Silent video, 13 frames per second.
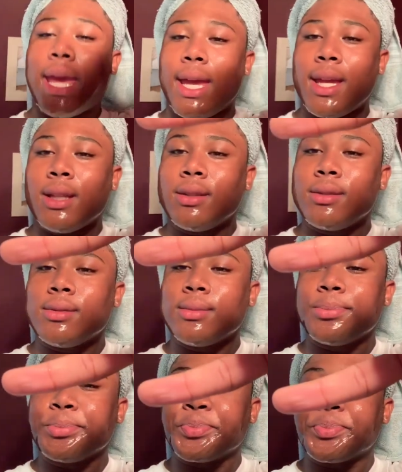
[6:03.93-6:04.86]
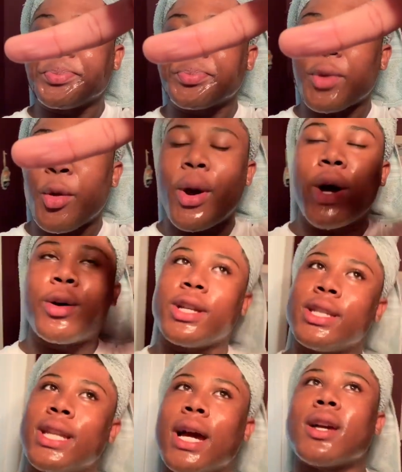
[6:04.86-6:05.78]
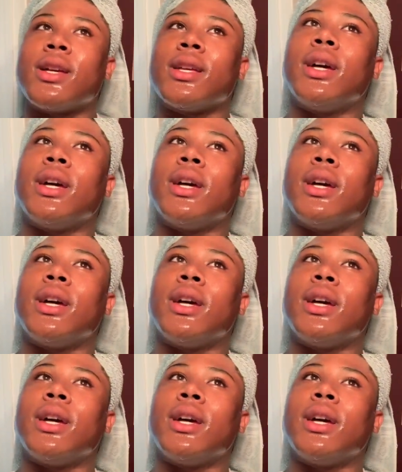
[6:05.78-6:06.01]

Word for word: eight well, it's not